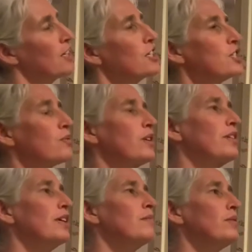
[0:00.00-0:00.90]

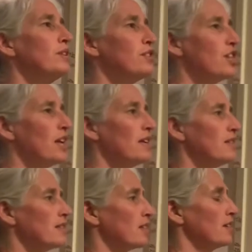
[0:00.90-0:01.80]
twittering blue jays,
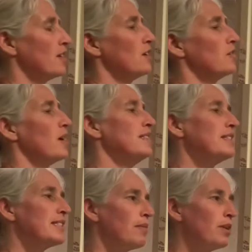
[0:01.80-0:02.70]
one
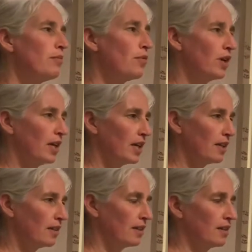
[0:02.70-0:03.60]
summer morning,
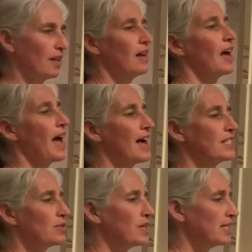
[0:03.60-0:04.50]
as
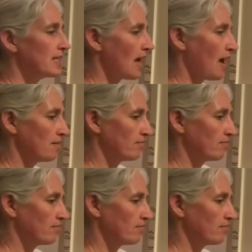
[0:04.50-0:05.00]
we sat,